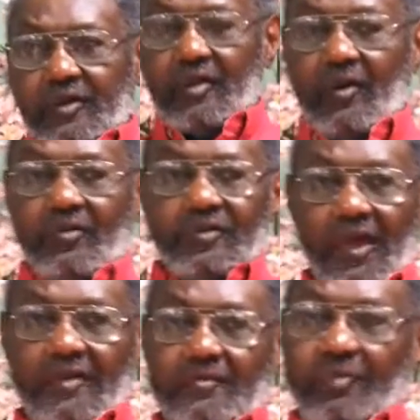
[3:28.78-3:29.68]
took a long
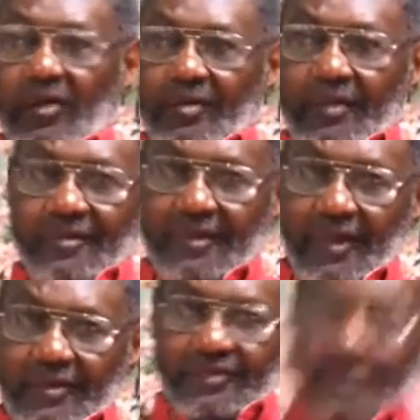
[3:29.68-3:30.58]
time to put all that
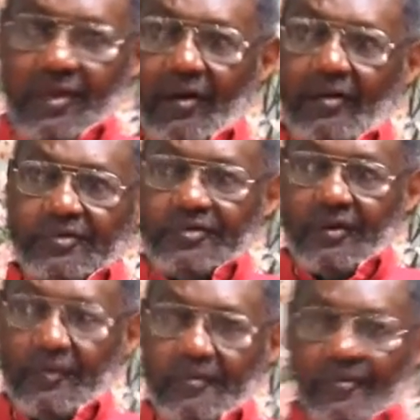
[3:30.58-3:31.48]
together
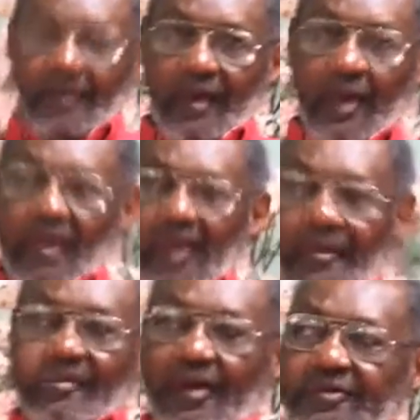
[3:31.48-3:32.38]
also.
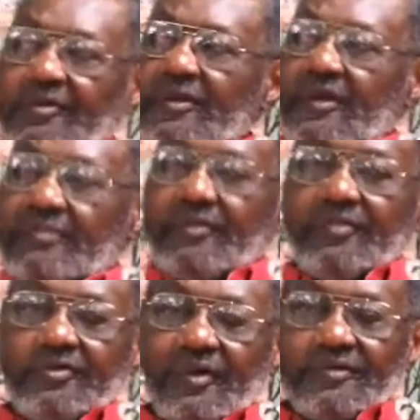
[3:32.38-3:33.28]
And plus you need
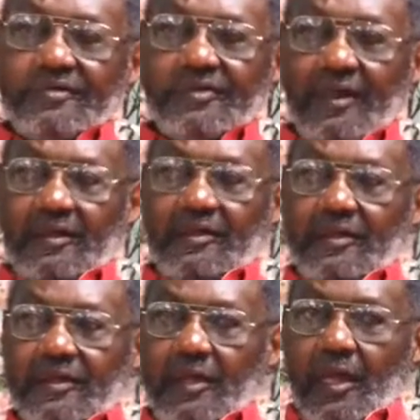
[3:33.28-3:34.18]
musicians that can
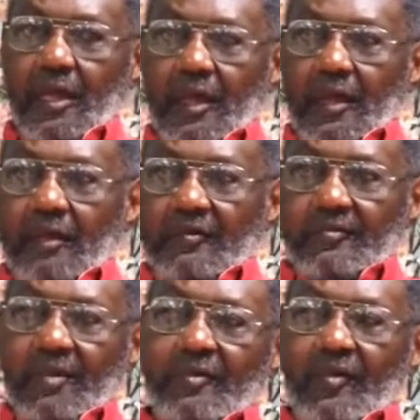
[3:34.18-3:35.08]

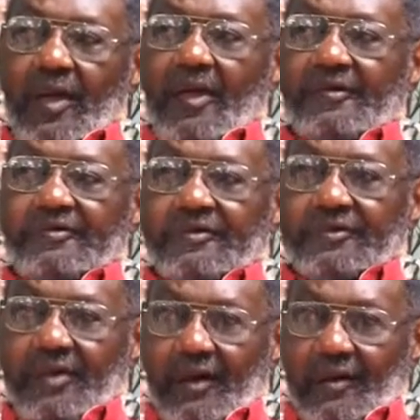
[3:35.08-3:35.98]
memorize the
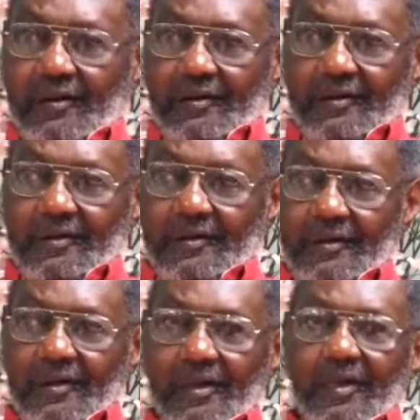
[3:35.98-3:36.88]
song
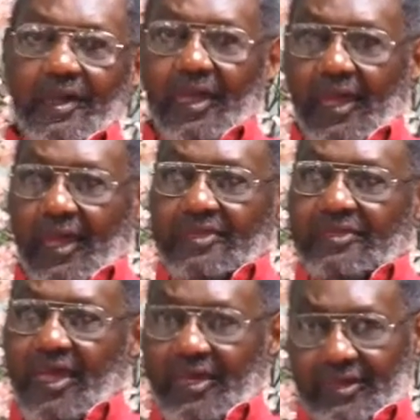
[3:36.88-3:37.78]
and
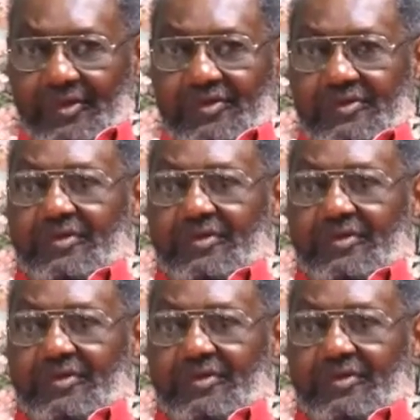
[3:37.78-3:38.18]
dance